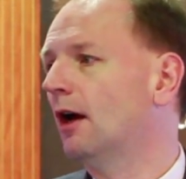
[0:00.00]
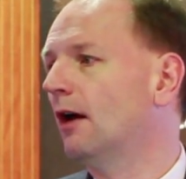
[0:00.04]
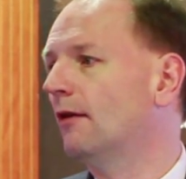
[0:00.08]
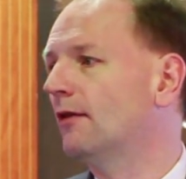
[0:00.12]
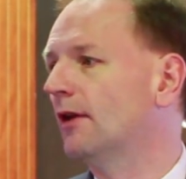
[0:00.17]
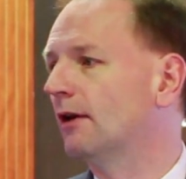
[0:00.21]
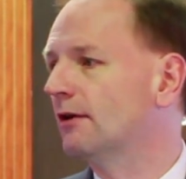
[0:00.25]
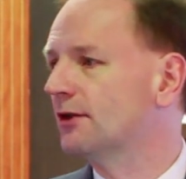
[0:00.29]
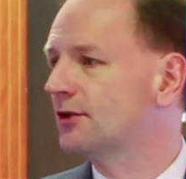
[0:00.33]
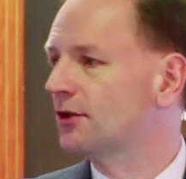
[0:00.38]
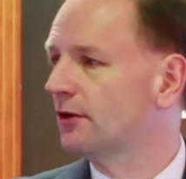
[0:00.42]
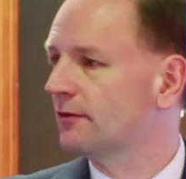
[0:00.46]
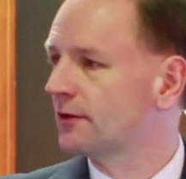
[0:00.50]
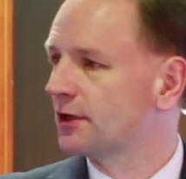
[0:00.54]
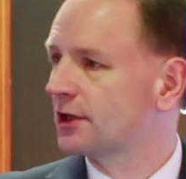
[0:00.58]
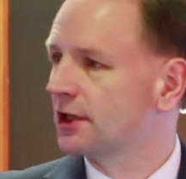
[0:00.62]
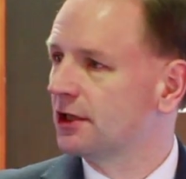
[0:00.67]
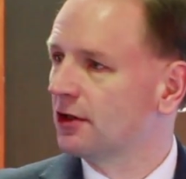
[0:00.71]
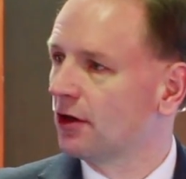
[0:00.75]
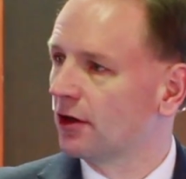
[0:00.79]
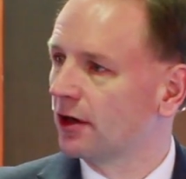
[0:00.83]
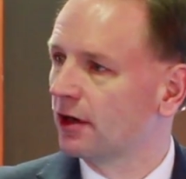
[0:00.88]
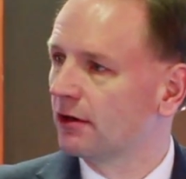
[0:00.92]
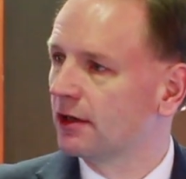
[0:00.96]
there is
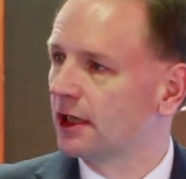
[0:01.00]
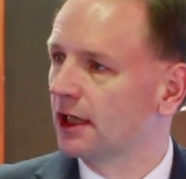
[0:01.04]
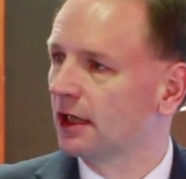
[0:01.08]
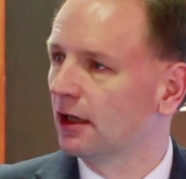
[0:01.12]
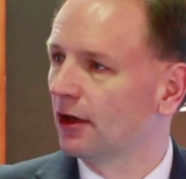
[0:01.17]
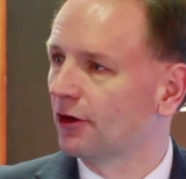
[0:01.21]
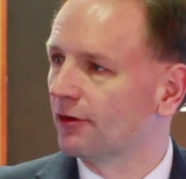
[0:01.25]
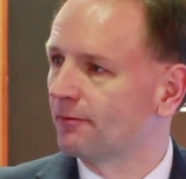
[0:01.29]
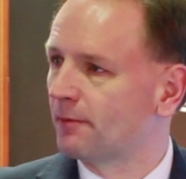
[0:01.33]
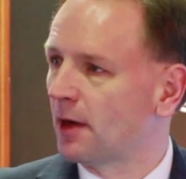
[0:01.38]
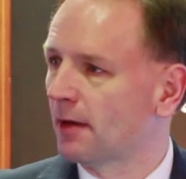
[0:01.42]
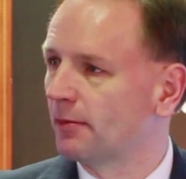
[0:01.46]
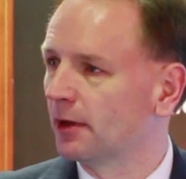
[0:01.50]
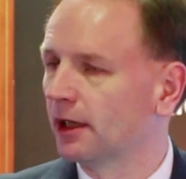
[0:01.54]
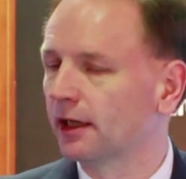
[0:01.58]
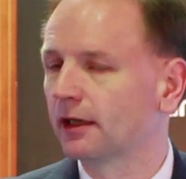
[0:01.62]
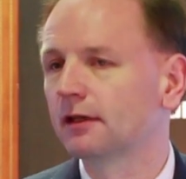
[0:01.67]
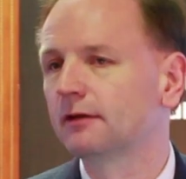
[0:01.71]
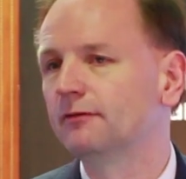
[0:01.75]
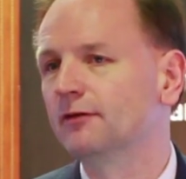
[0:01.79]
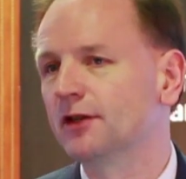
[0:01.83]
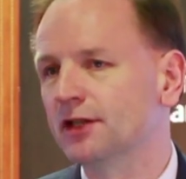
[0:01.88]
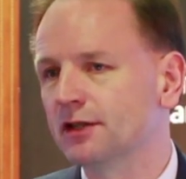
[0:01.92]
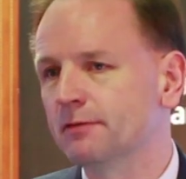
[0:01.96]
obviously not only a lot of public
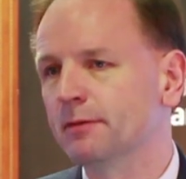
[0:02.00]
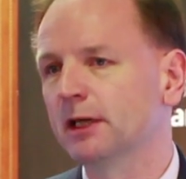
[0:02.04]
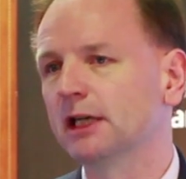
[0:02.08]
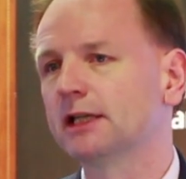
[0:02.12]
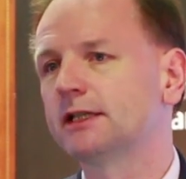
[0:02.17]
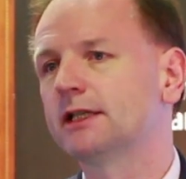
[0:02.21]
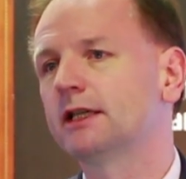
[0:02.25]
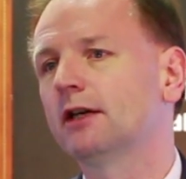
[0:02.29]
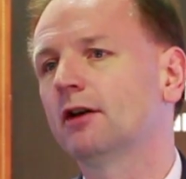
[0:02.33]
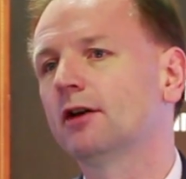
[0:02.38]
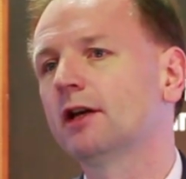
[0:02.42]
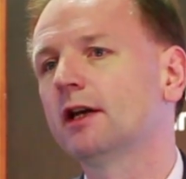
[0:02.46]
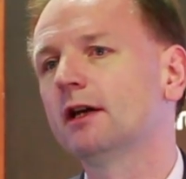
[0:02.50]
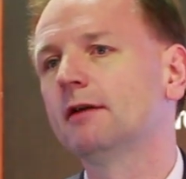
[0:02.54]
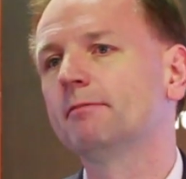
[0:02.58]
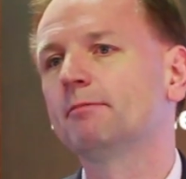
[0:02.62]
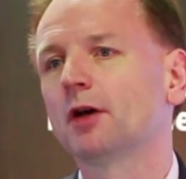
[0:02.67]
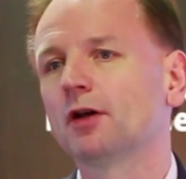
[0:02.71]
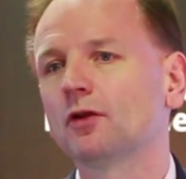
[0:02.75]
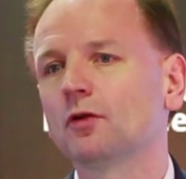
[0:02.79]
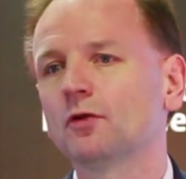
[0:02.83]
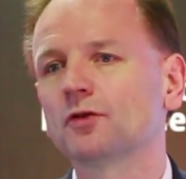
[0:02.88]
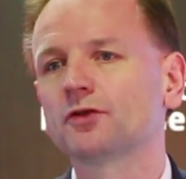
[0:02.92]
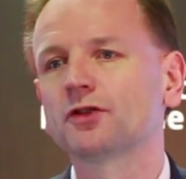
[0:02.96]
visibility on it,
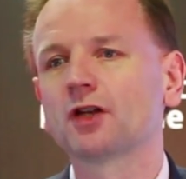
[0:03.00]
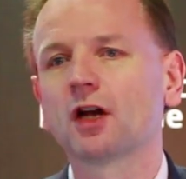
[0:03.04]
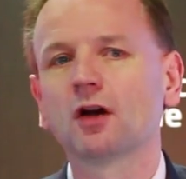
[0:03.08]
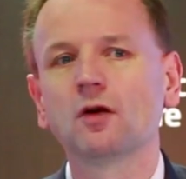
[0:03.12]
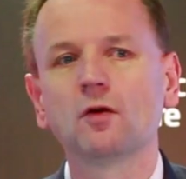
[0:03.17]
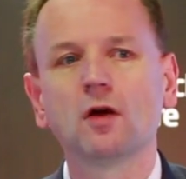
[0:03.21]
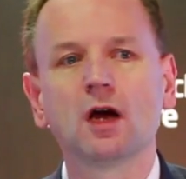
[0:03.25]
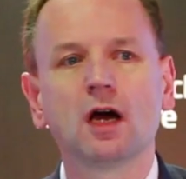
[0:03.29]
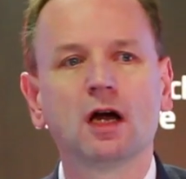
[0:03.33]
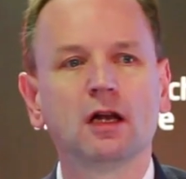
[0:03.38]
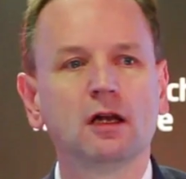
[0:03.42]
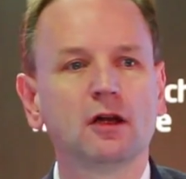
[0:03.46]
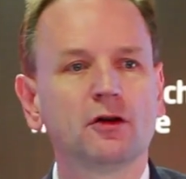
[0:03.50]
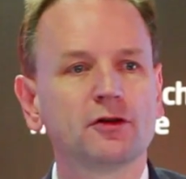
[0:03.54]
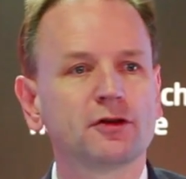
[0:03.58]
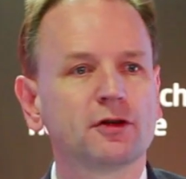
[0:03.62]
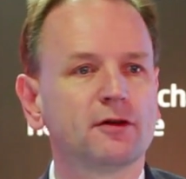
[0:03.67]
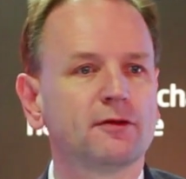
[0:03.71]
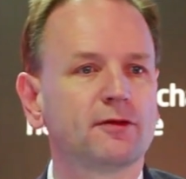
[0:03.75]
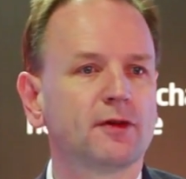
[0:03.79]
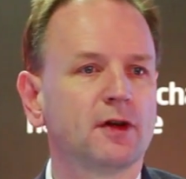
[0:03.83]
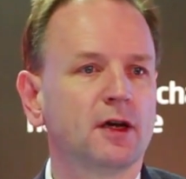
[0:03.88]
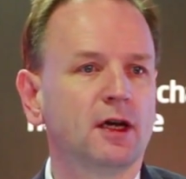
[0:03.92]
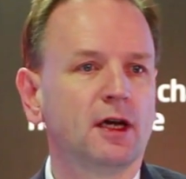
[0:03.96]
but also a
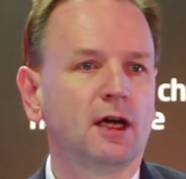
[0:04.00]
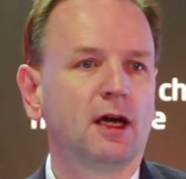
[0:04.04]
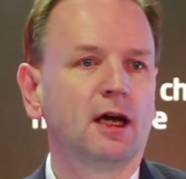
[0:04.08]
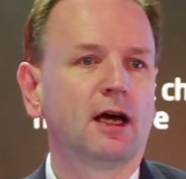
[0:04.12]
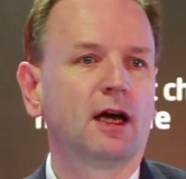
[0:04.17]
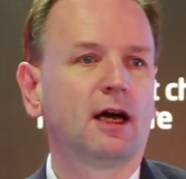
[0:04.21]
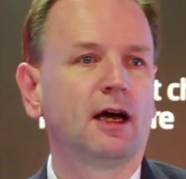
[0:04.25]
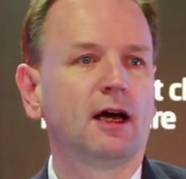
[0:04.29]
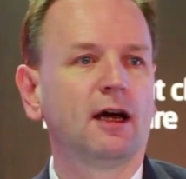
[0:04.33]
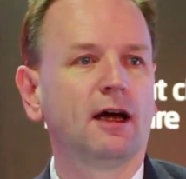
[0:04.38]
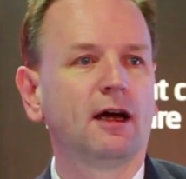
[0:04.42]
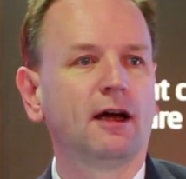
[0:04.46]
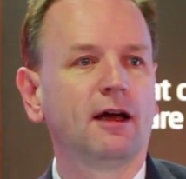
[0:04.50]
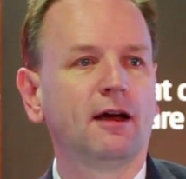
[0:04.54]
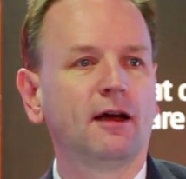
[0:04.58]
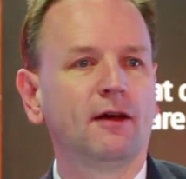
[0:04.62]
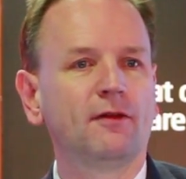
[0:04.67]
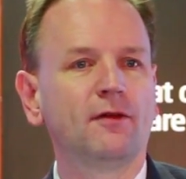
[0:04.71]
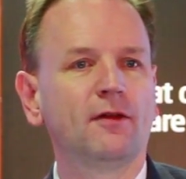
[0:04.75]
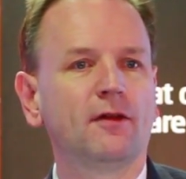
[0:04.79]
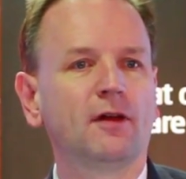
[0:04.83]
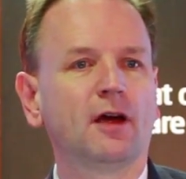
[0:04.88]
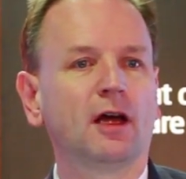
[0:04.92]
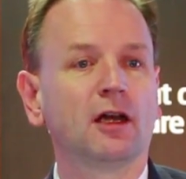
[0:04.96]

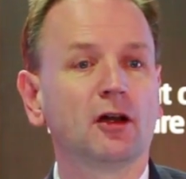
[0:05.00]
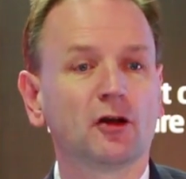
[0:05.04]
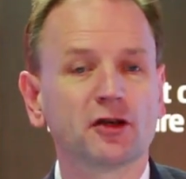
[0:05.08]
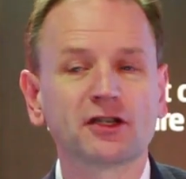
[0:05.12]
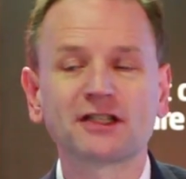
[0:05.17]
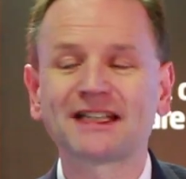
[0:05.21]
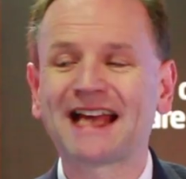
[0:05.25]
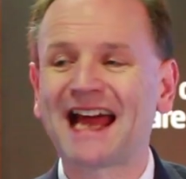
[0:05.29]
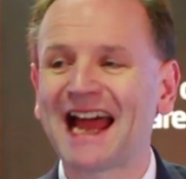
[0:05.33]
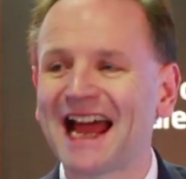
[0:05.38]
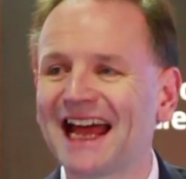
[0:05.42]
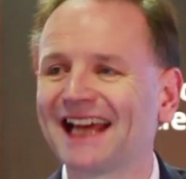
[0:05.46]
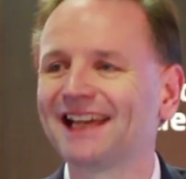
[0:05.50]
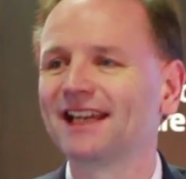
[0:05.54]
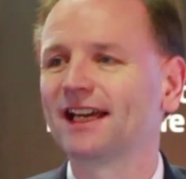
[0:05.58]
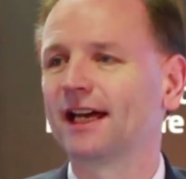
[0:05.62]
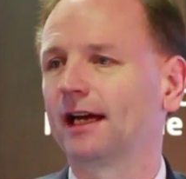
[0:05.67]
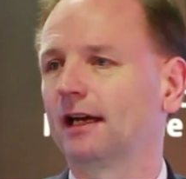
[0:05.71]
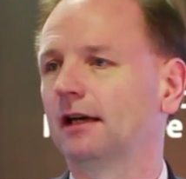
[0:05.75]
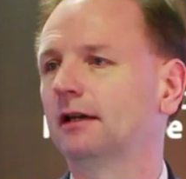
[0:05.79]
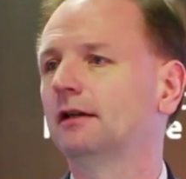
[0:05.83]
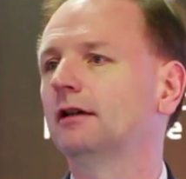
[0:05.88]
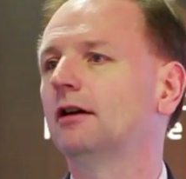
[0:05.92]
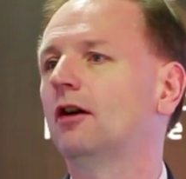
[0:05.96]
lot is
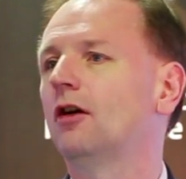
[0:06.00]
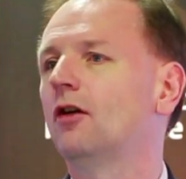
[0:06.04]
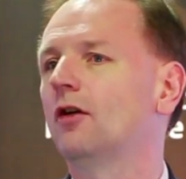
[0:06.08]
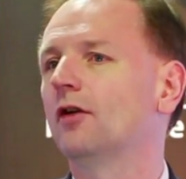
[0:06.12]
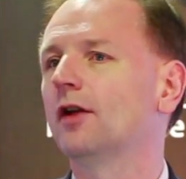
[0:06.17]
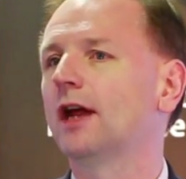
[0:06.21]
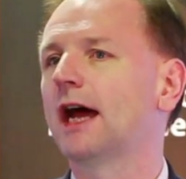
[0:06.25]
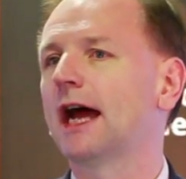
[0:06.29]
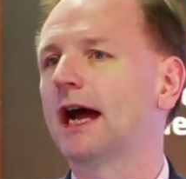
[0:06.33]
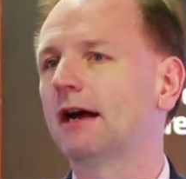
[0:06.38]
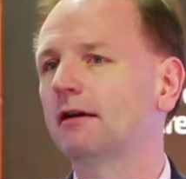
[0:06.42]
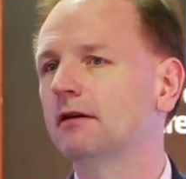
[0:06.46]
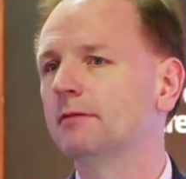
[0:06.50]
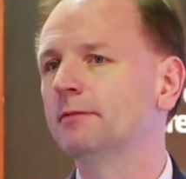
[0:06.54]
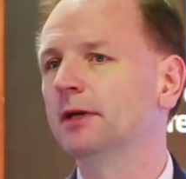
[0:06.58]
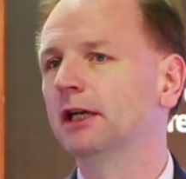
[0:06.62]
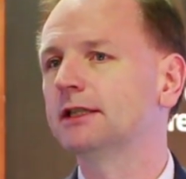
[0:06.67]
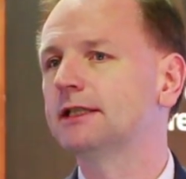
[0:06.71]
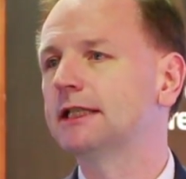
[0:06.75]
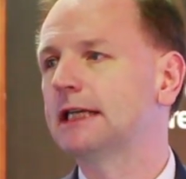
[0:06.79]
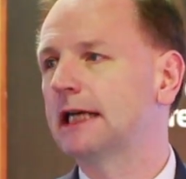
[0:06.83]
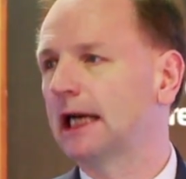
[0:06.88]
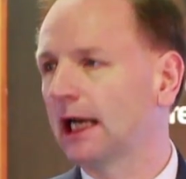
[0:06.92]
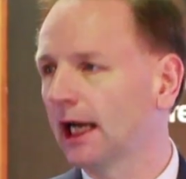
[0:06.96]
hanging on our
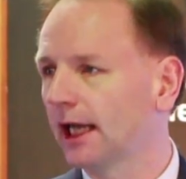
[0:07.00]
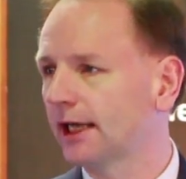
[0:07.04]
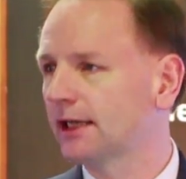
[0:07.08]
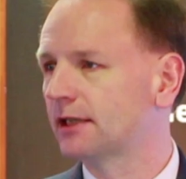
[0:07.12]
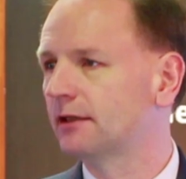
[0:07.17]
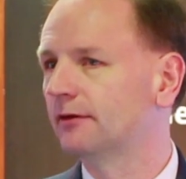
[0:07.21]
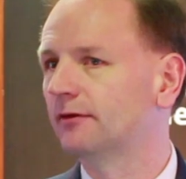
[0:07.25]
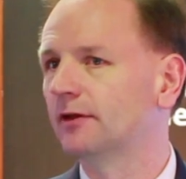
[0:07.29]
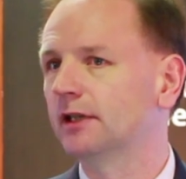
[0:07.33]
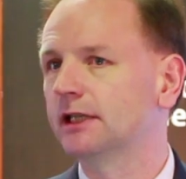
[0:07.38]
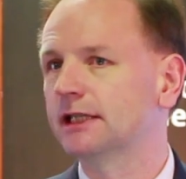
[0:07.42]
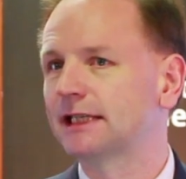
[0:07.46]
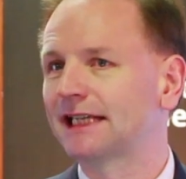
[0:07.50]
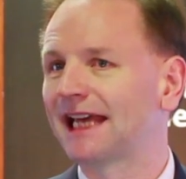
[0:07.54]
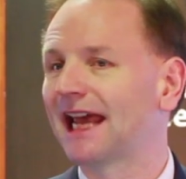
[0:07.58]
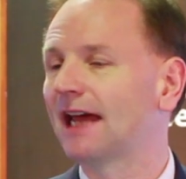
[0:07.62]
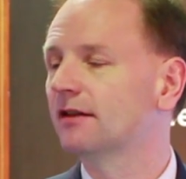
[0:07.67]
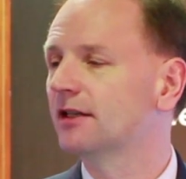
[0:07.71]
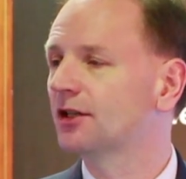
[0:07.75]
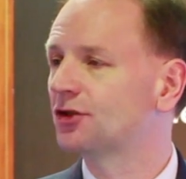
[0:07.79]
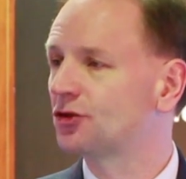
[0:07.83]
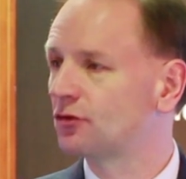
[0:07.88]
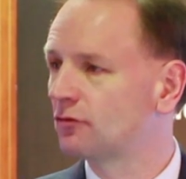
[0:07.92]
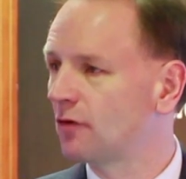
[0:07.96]
ability collectively to
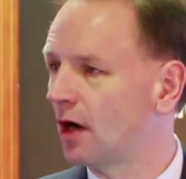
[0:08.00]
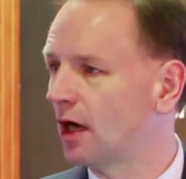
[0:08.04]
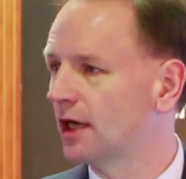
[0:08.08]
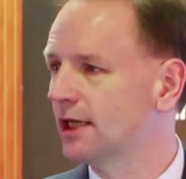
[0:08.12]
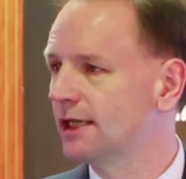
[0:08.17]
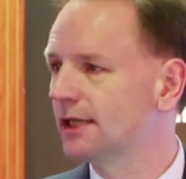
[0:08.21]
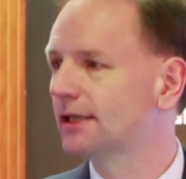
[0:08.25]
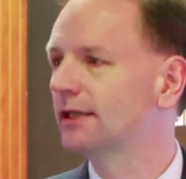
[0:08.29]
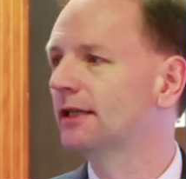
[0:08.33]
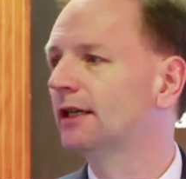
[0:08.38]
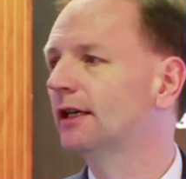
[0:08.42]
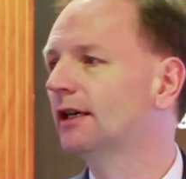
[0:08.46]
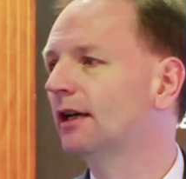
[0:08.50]
get this right